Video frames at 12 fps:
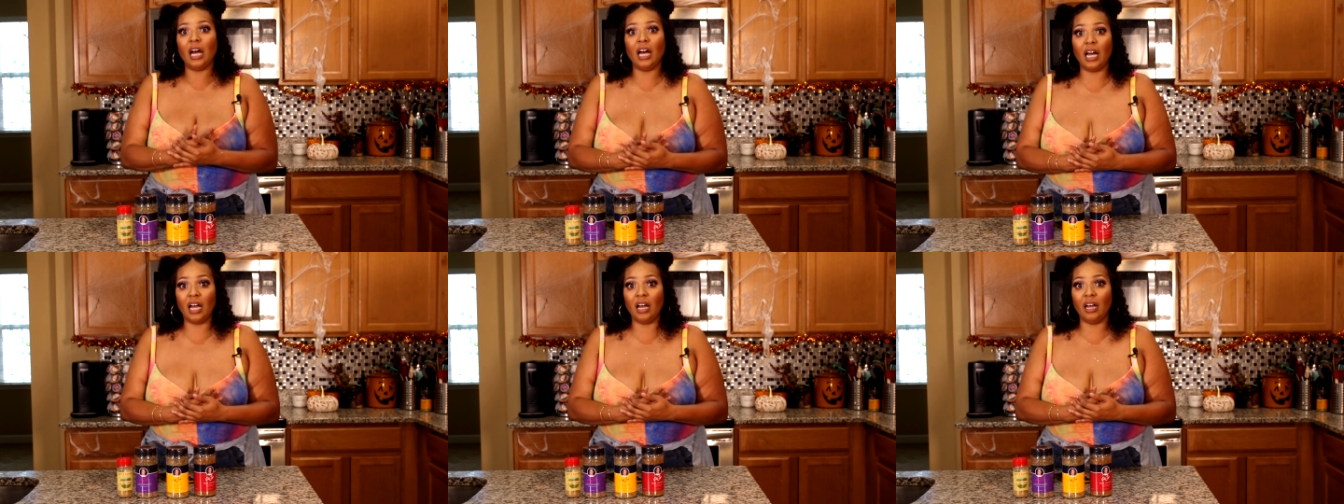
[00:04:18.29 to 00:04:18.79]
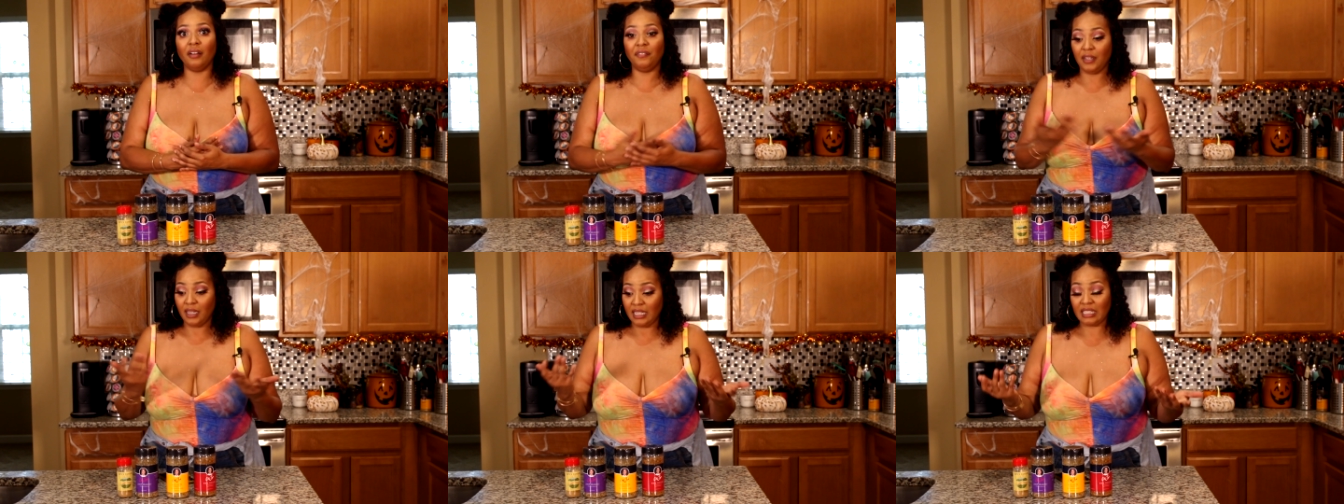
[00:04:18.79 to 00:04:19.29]

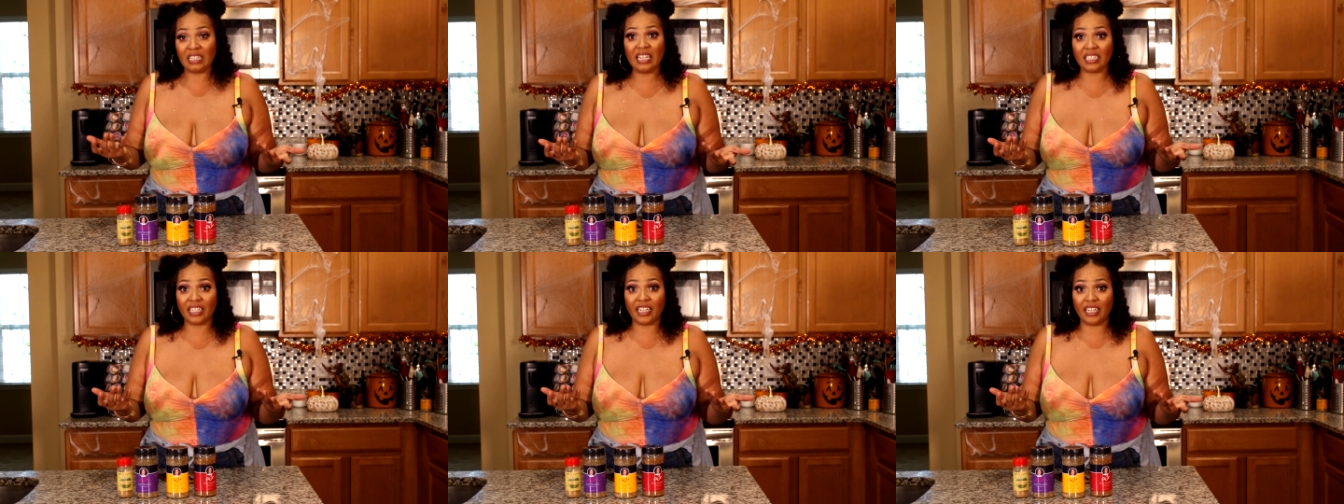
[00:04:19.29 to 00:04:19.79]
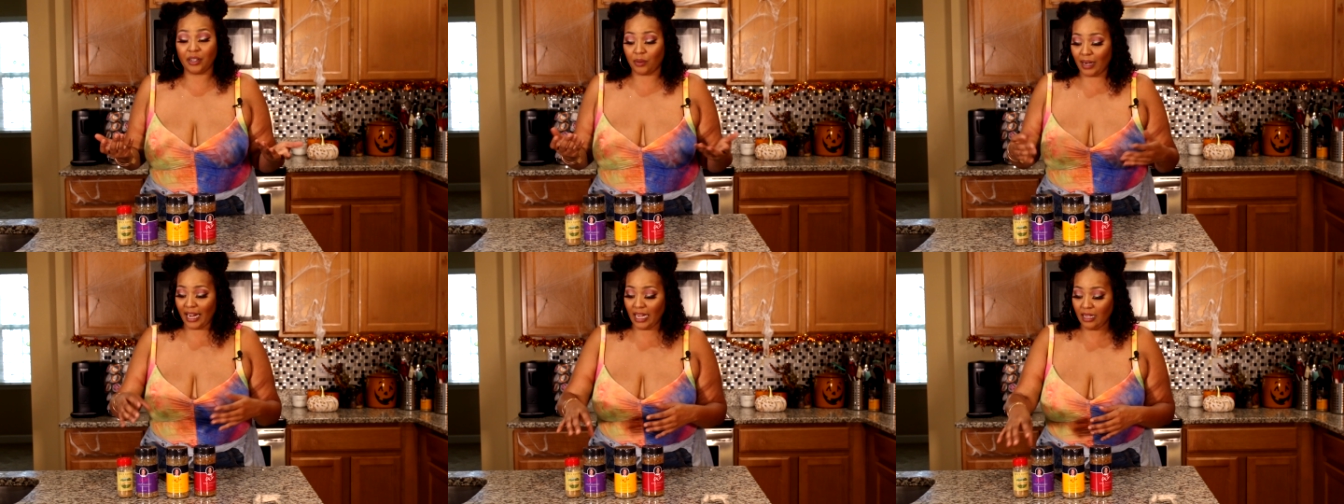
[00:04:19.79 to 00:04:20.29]
of seasoning in
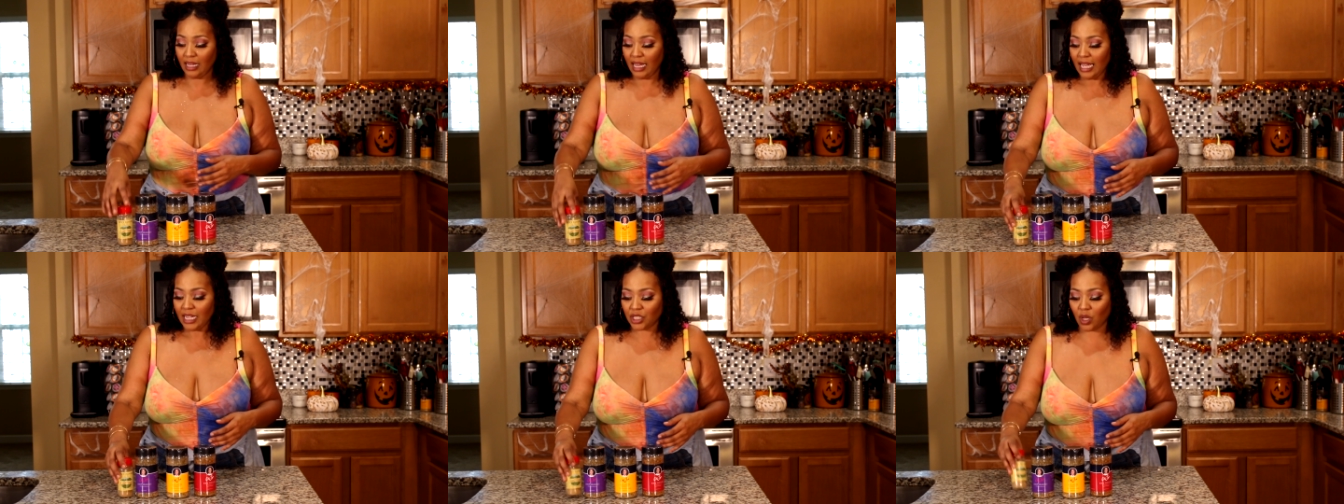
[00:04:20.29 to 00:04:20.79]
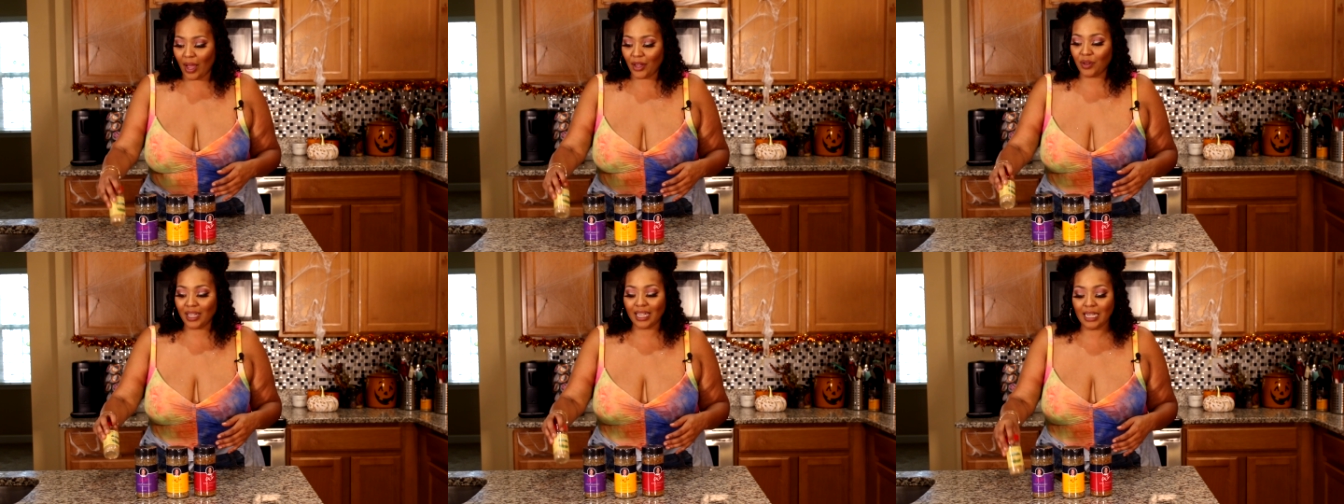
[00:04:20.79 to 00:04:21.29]
it, right? So
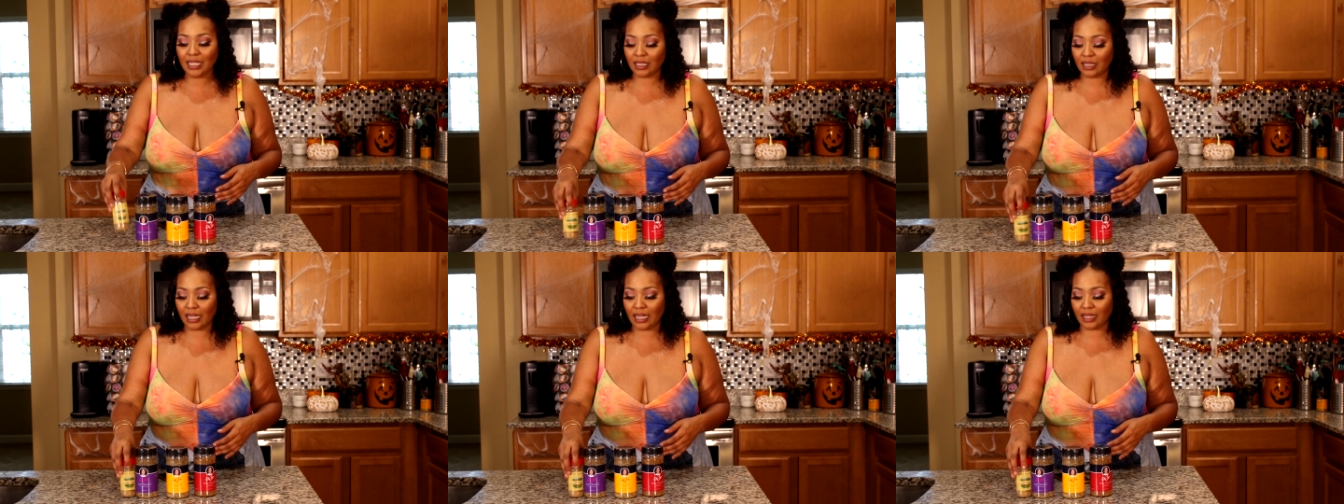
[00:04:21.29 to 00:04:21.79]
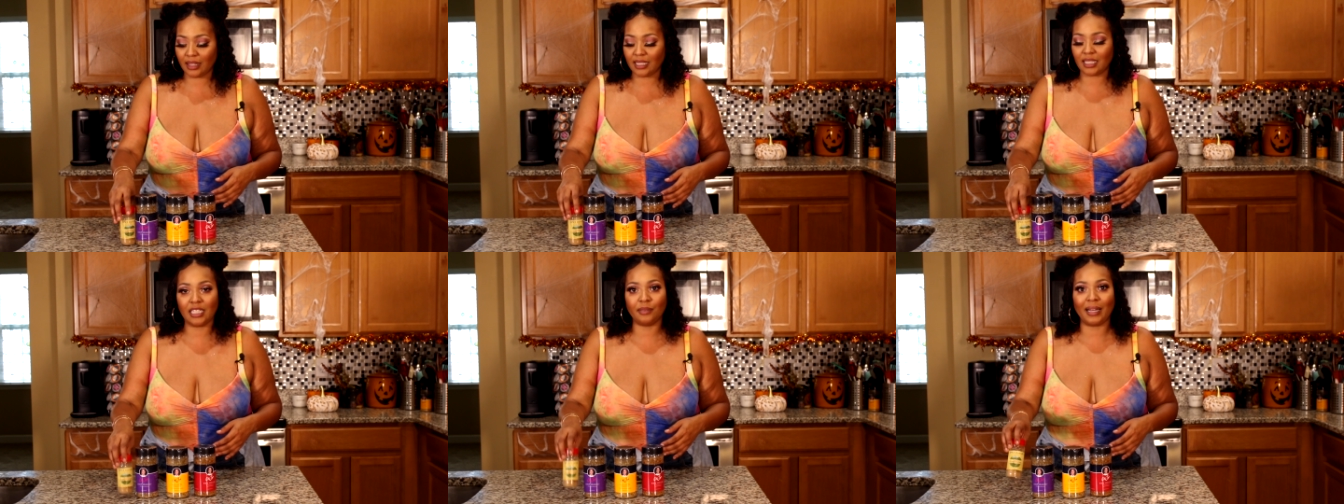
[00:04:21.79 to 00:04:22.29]
I could easily get
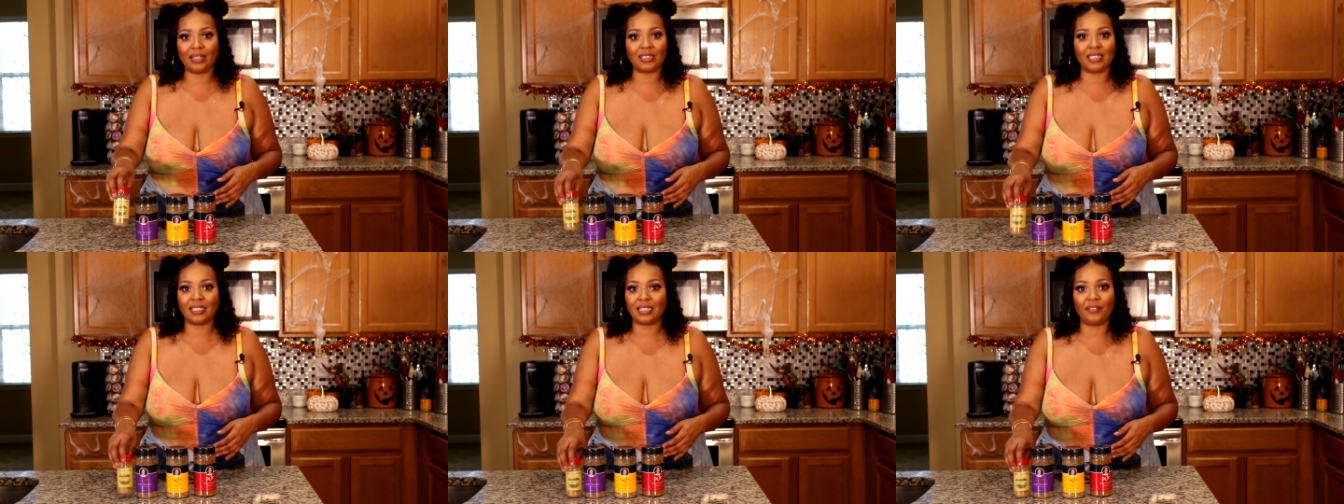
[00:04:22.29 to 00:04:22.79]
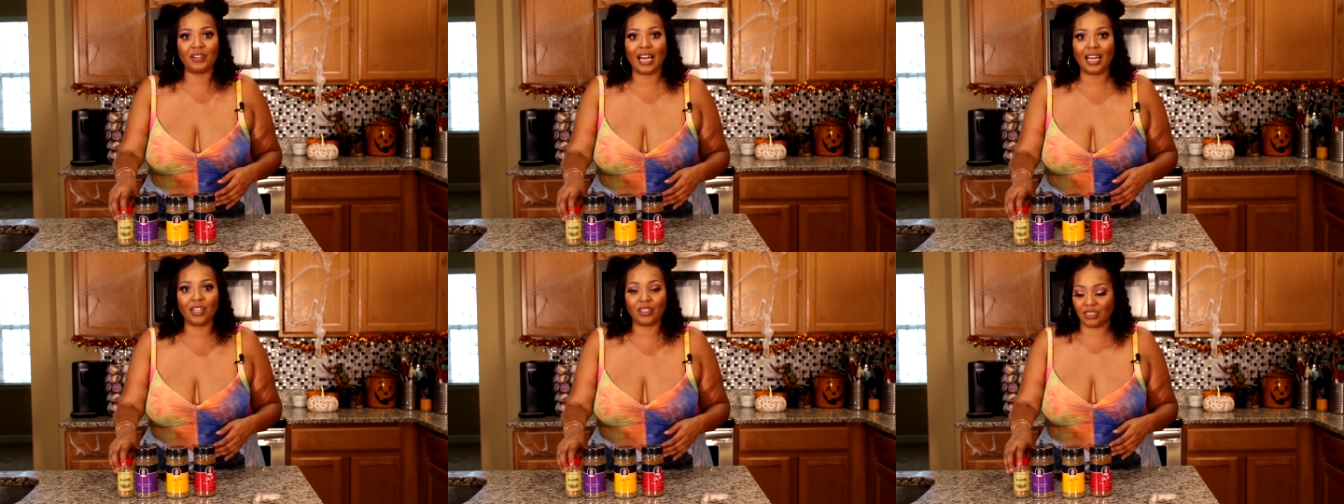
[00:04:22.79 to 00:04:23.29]
this seasoning about $6,
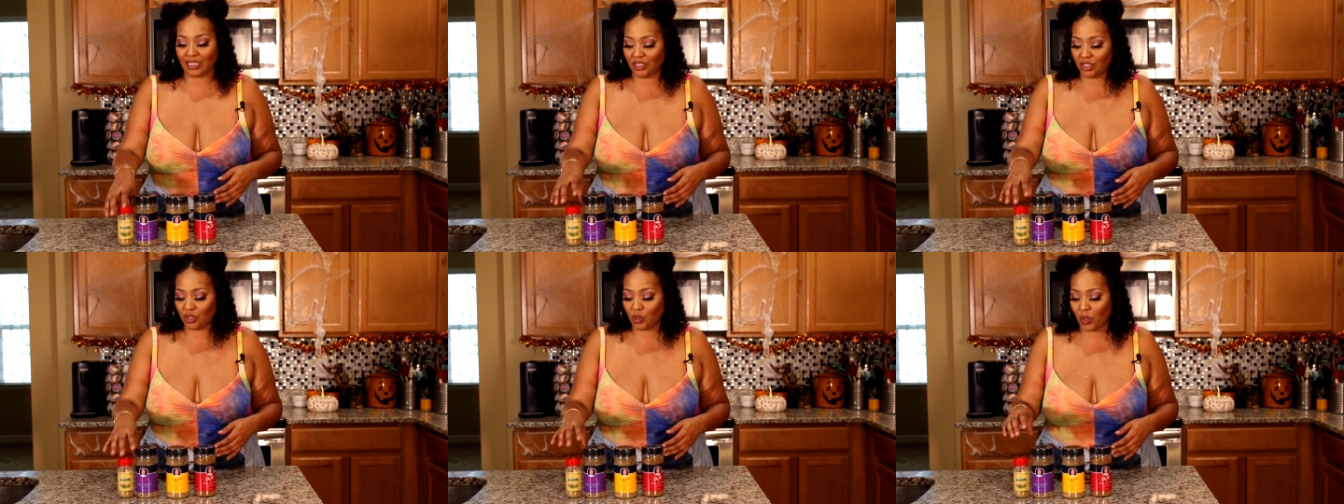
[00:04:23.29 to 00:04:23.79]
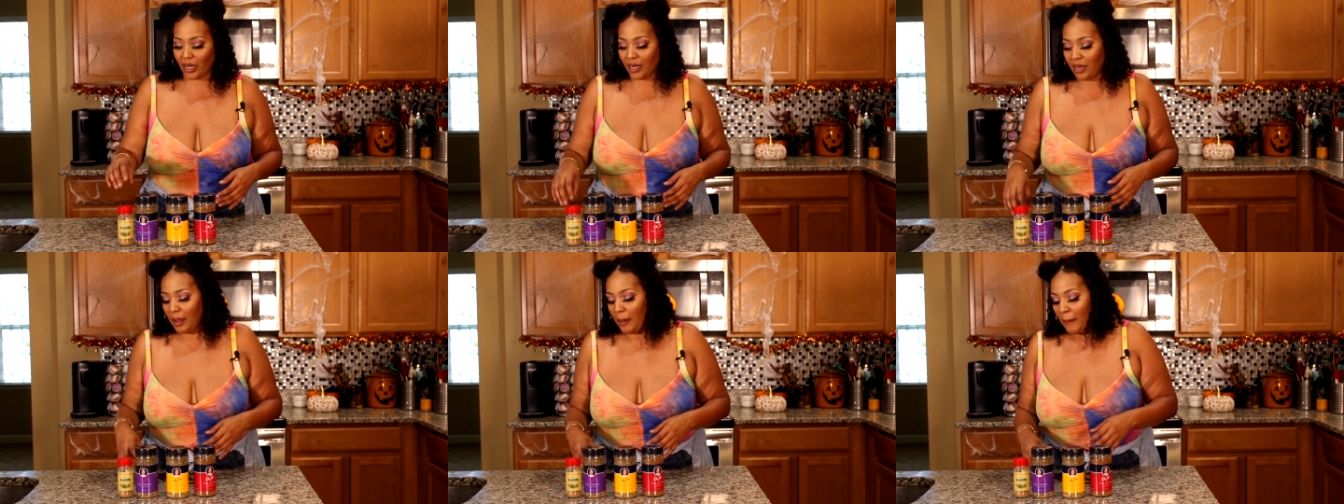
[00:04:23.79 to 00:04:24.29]
$7 at the store.